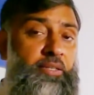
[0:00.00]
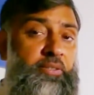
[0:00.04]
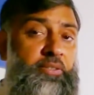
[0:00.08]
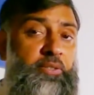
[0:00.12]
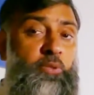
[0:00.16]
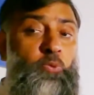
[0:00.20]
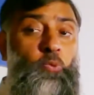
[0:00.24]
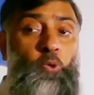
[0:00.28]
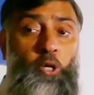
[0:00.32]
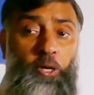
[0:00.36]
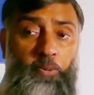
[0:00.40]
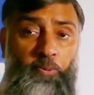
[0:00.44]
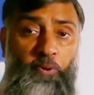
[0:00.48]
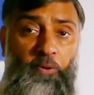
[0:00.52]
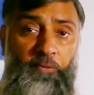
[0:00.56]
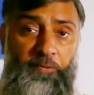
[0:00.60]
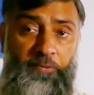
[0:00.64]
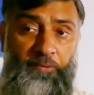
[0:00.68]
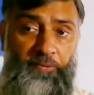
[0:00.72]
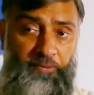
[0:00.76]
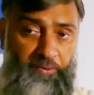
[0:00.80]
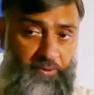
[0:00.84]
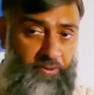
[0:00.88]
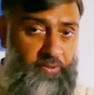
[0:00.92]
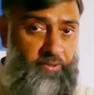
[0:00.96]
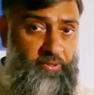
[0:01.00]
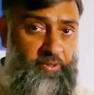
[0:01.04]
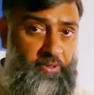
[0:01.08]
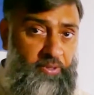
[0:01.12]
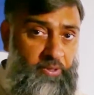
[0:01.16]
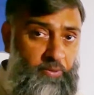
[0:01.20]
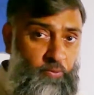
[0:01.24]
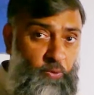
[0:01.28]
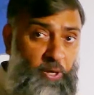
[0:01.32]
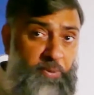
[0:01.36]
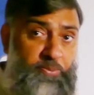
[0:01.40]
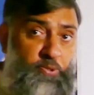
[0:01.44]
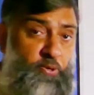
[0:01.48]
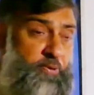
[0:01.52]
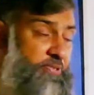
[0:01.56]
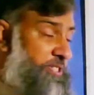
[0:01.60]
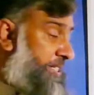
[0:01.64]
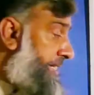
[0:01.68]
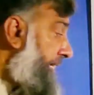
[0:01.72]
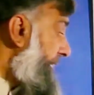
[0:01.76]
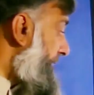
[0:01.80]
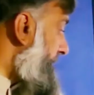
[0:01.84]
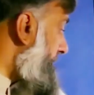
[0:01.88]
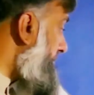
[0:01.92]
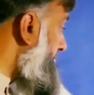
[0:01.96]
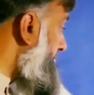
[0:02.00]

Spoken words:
the verbs of state.